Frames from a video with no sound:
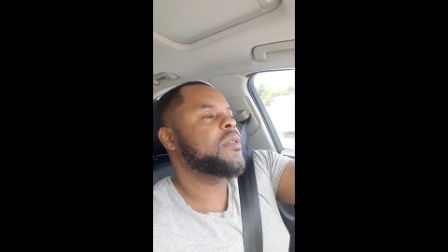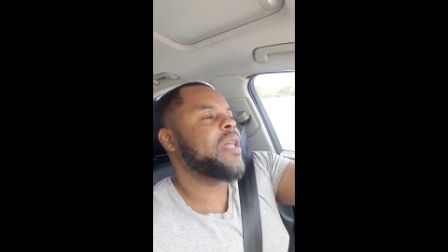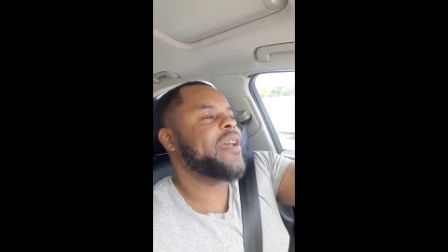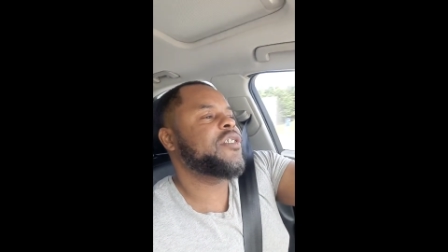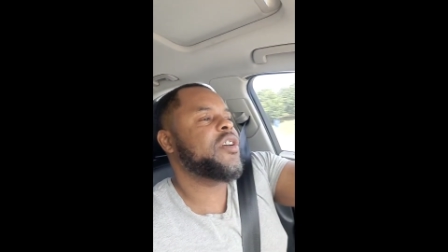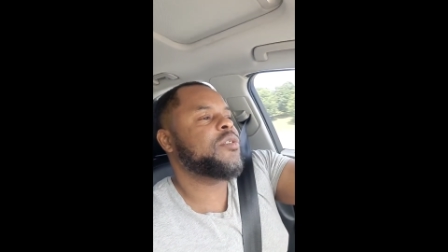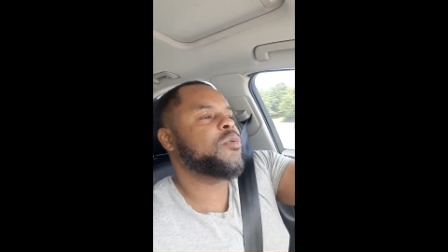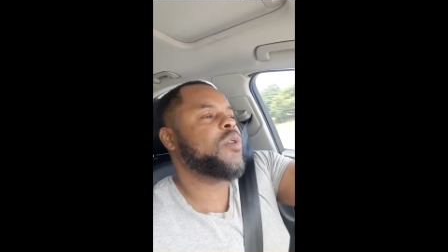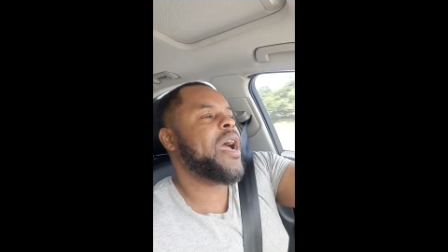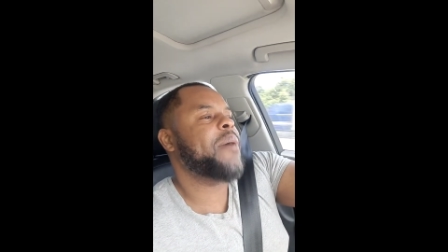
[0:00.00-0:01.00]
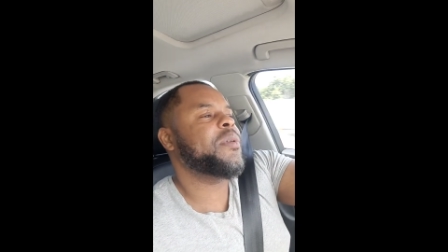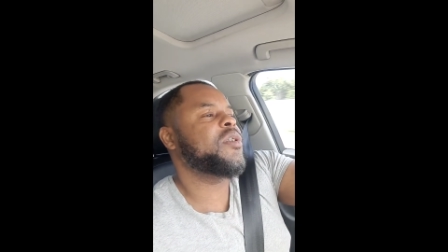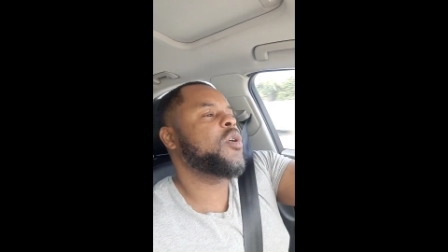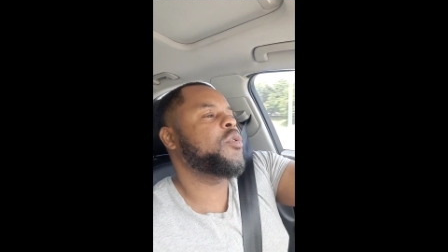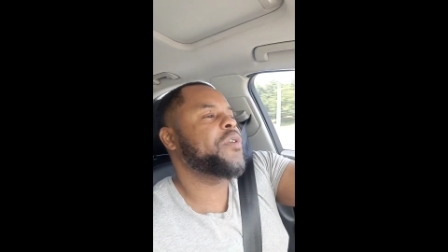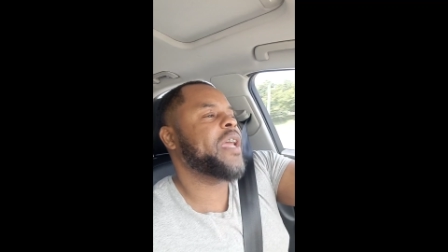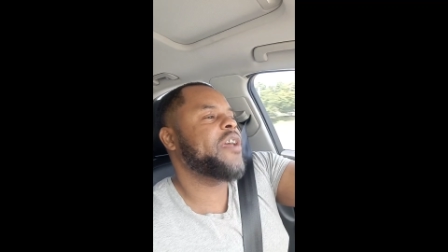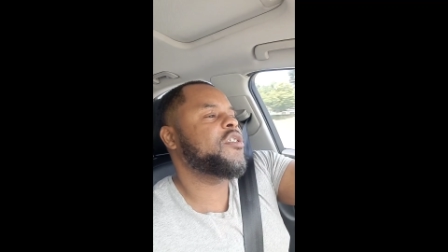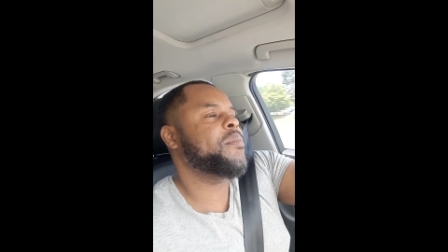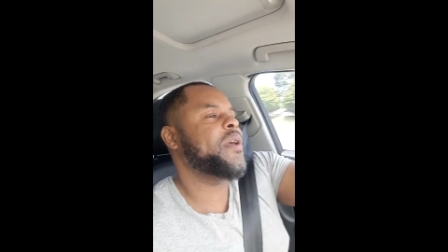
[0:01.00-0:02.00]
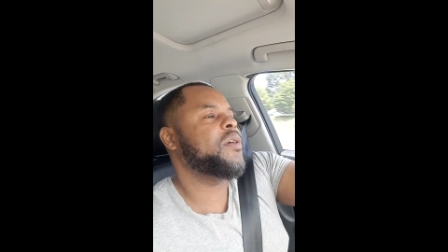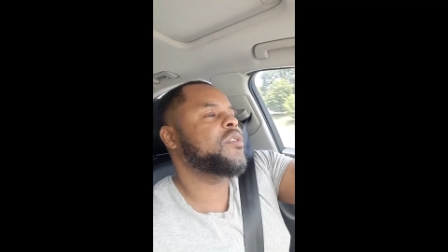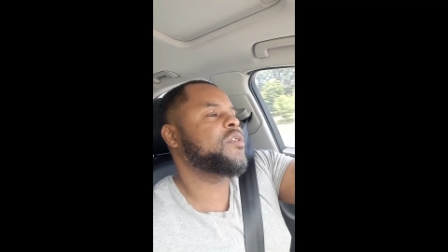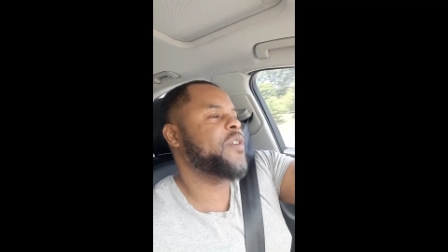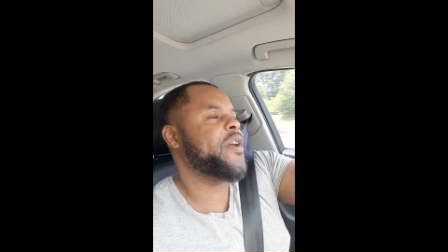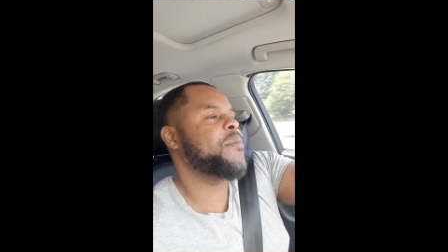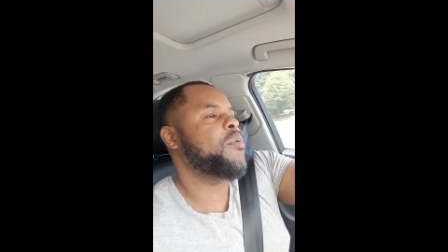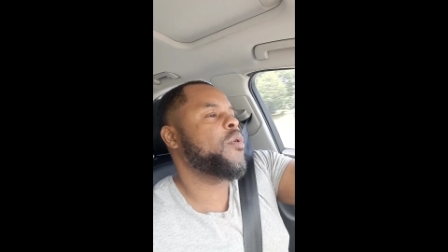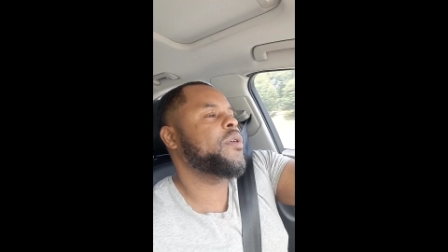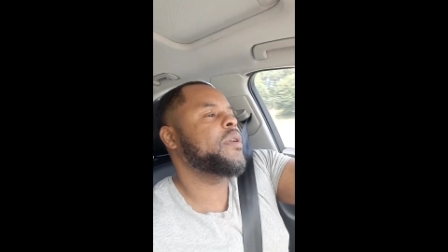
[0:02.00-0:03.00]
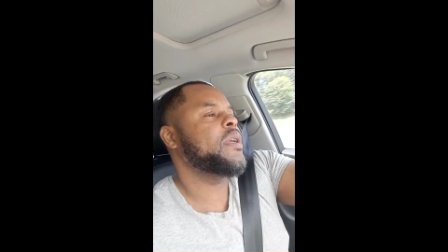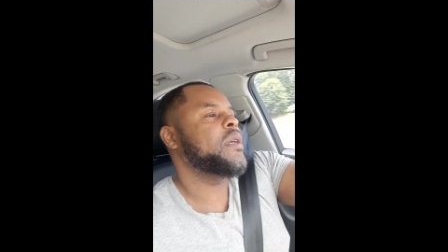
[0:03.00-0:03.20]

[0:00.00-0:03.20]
Like, share, and subscribe. Hit the notification bell. It's very important.